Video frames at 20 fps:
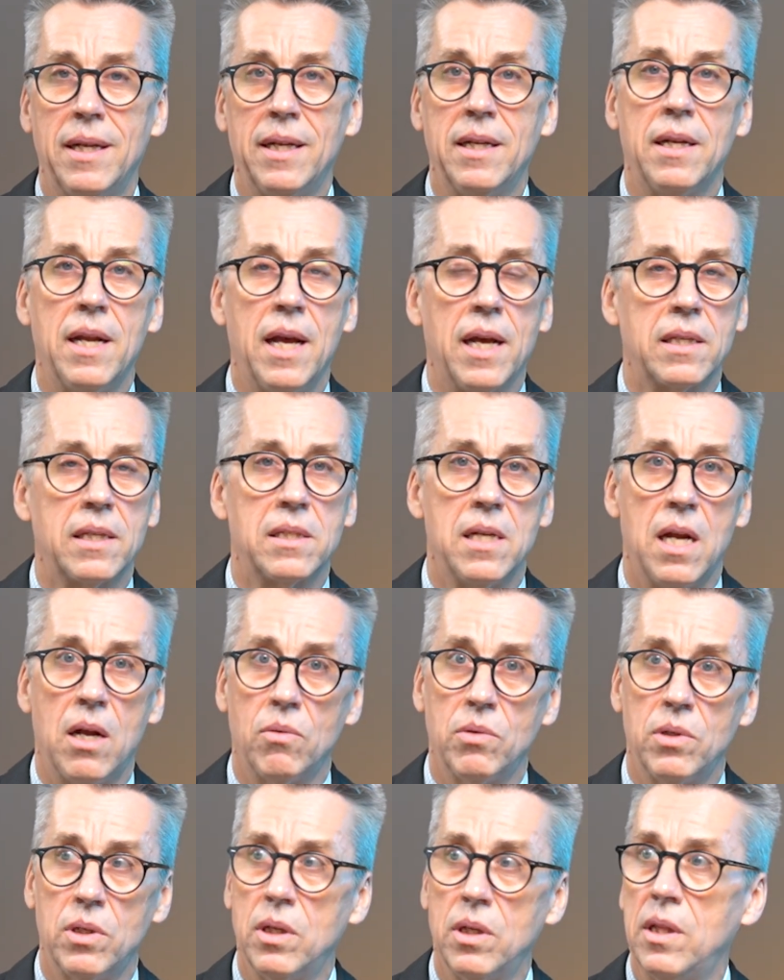Index.
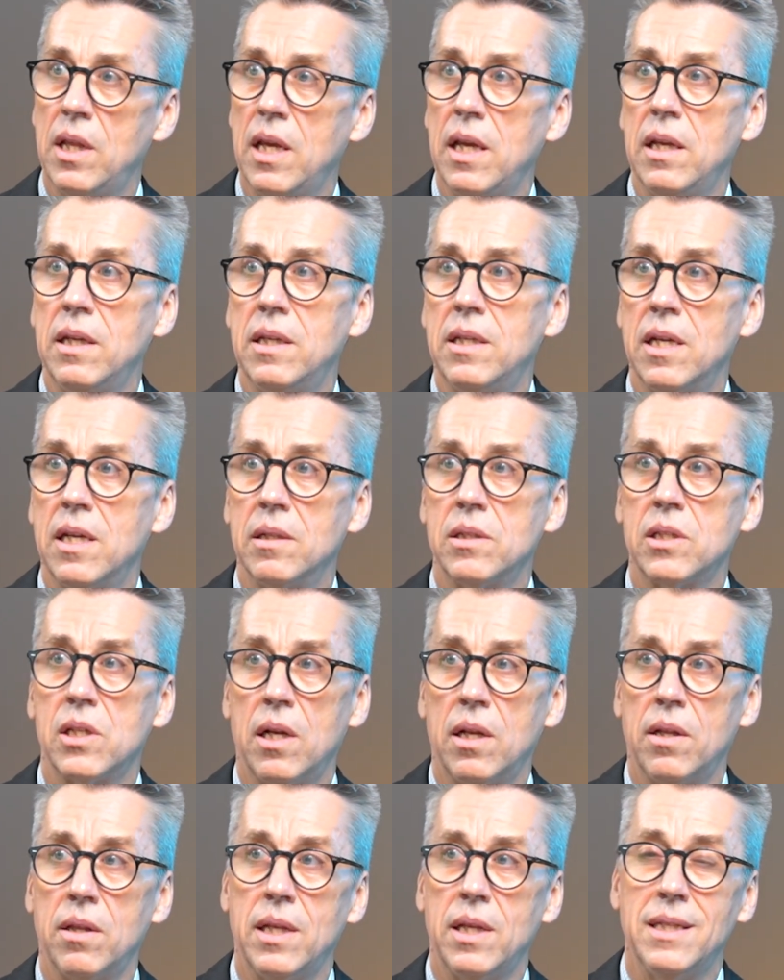Now, the
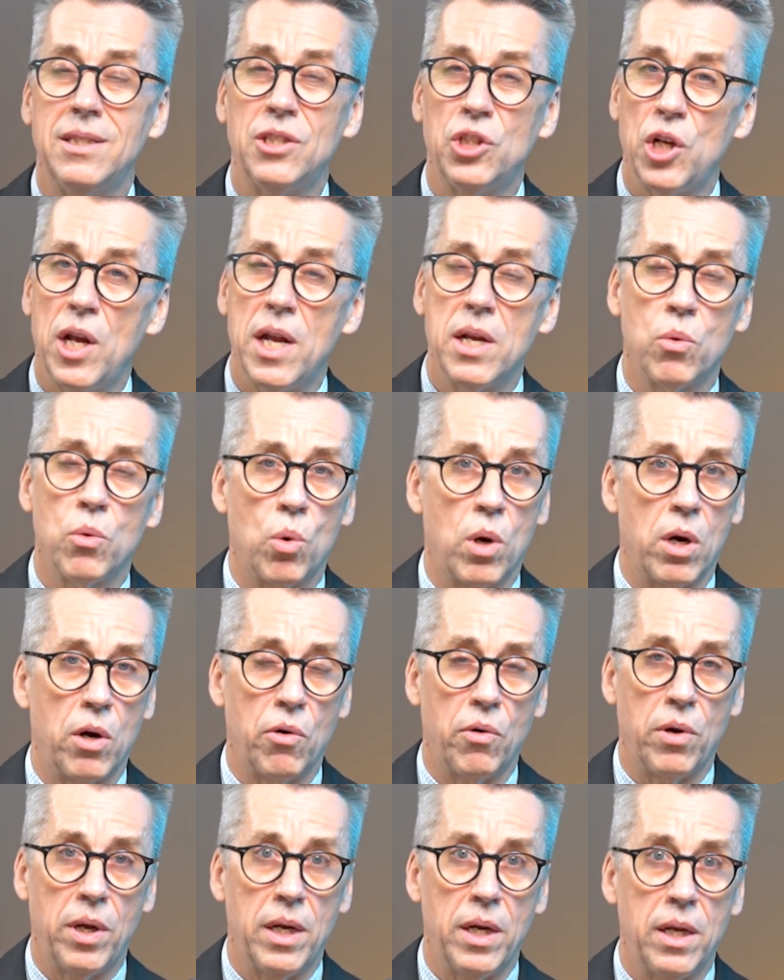
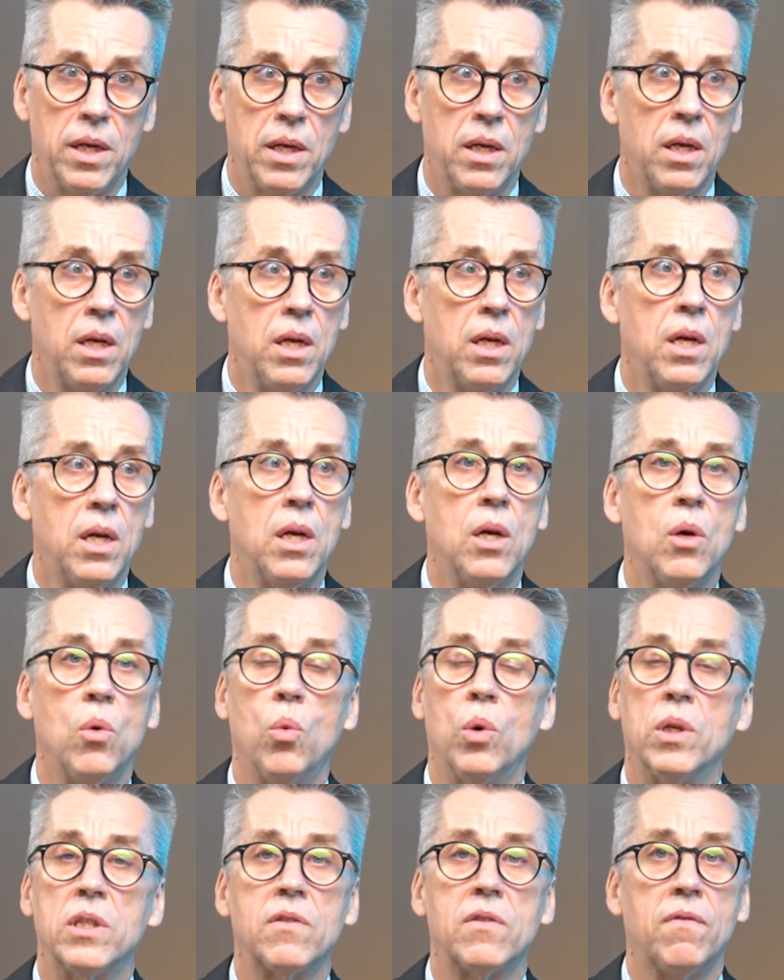January reading
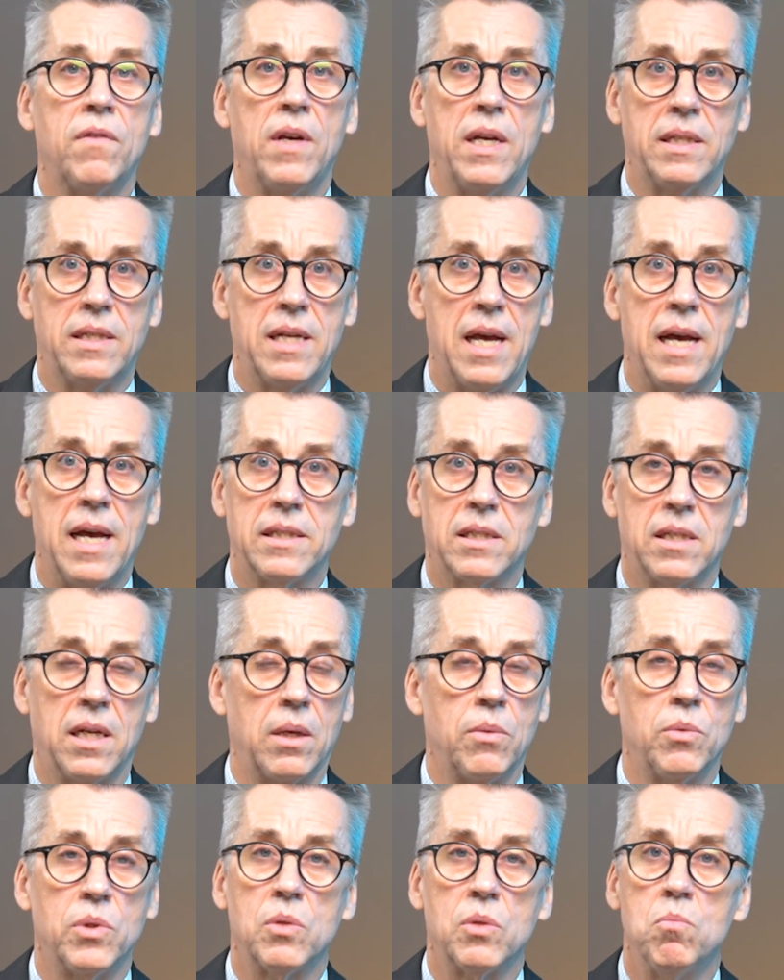was
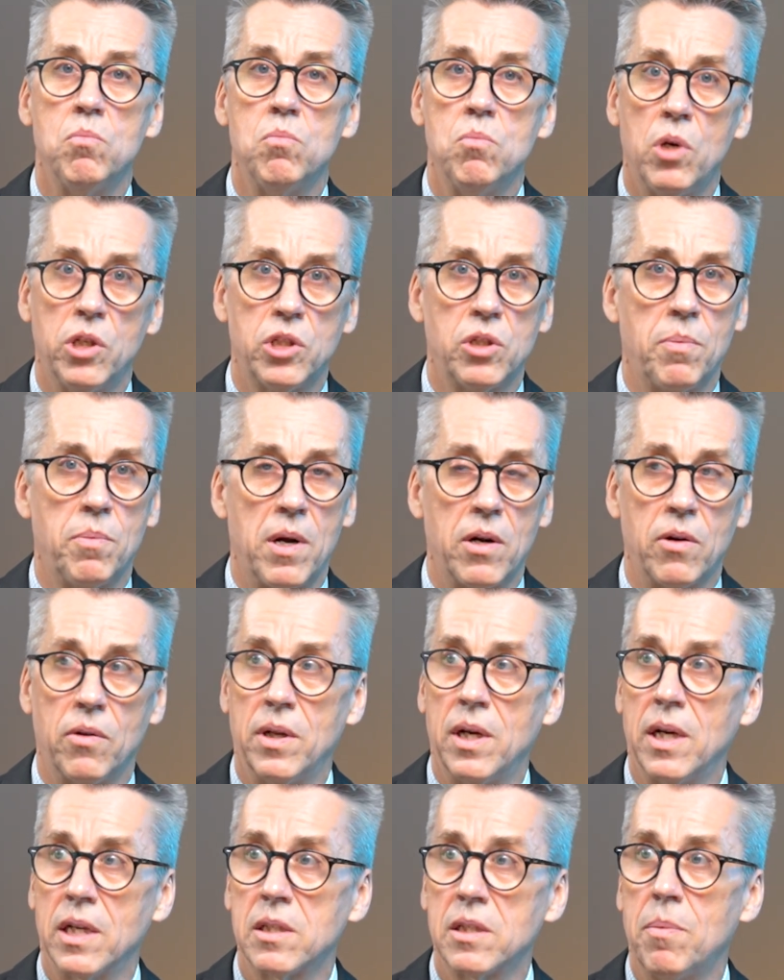fantastic. It was much better
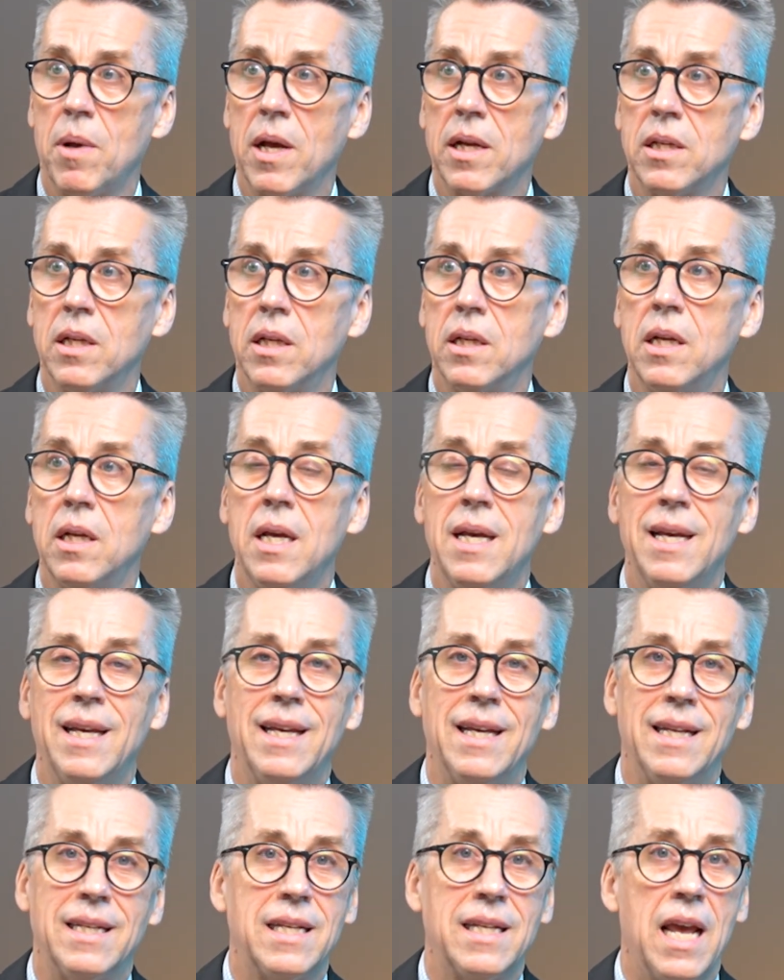than expected.
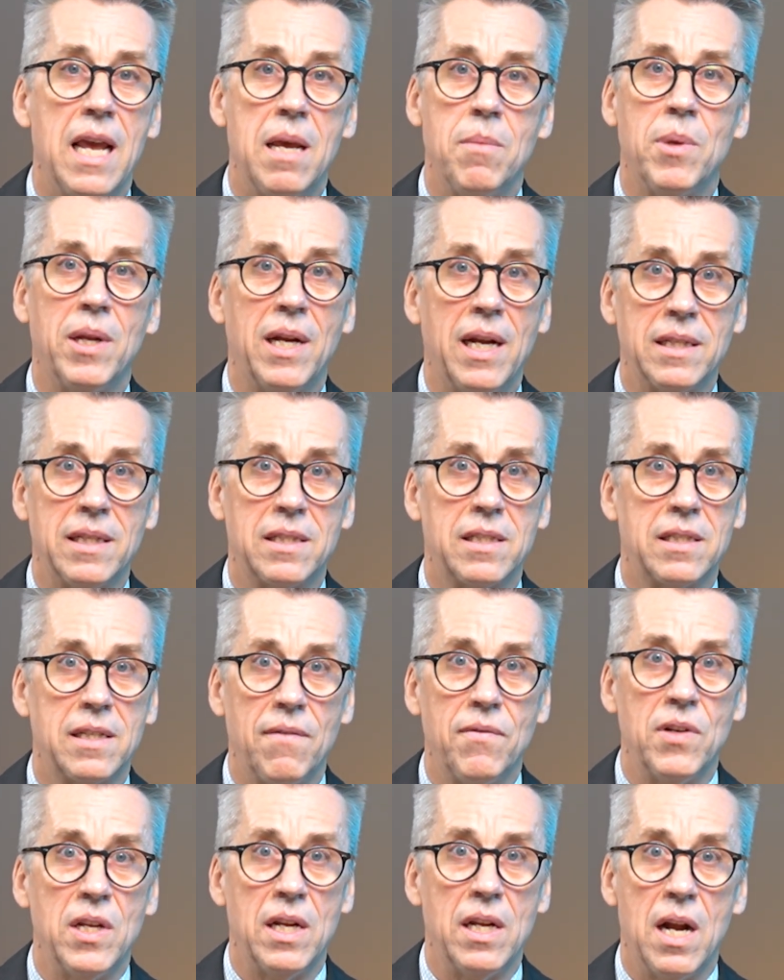It came in at
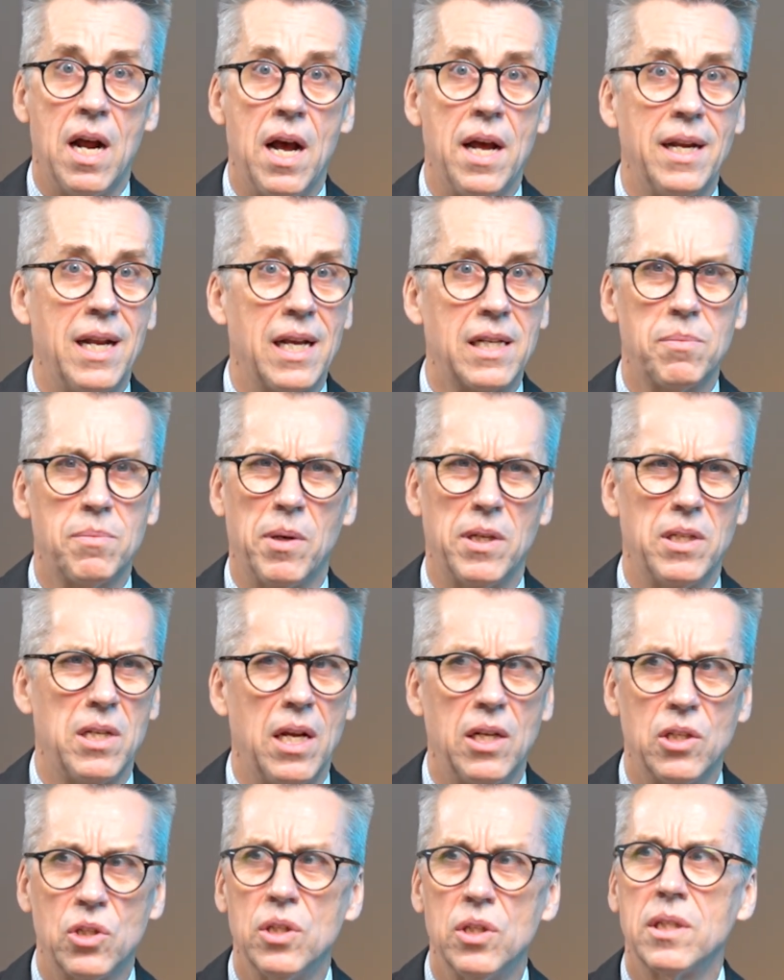79.
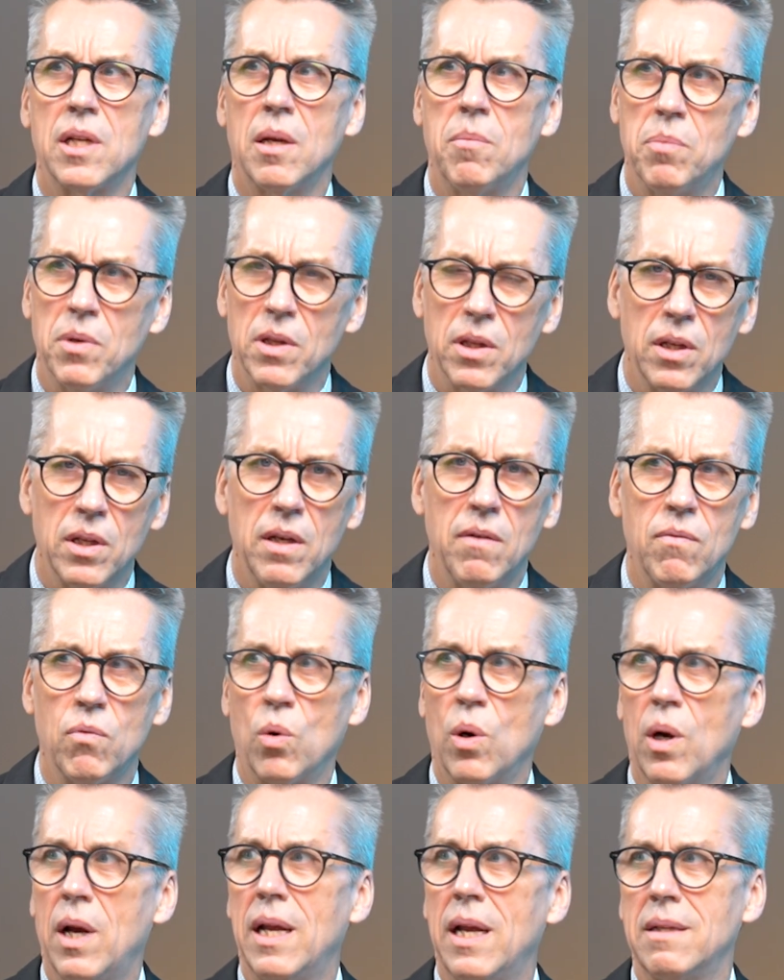Expectations, I believe,
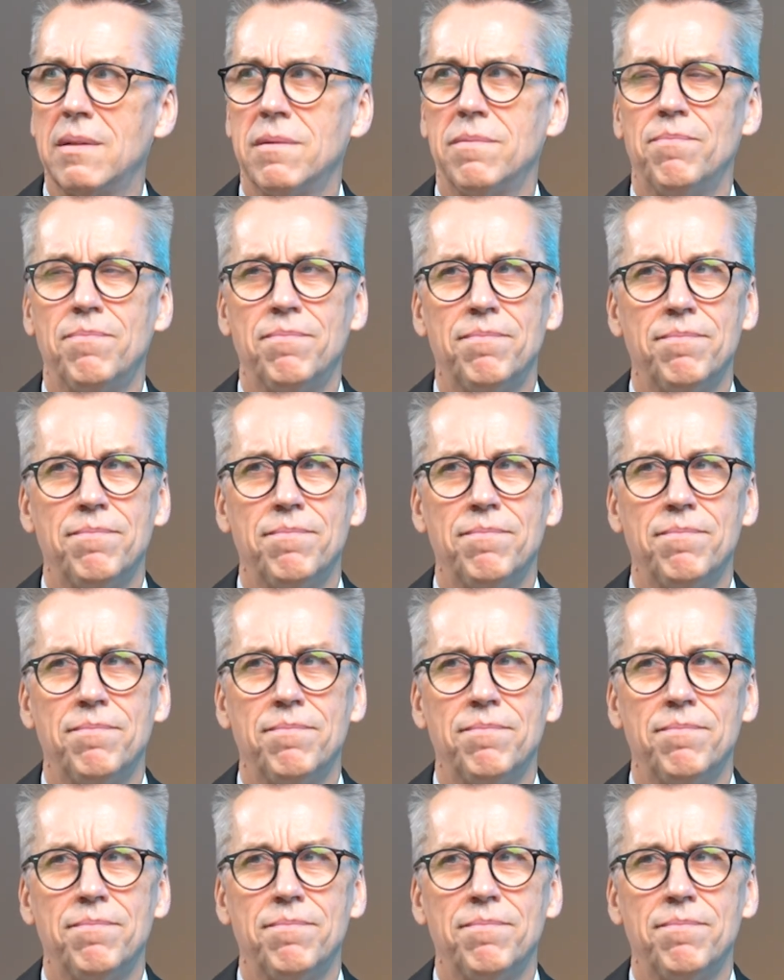were at,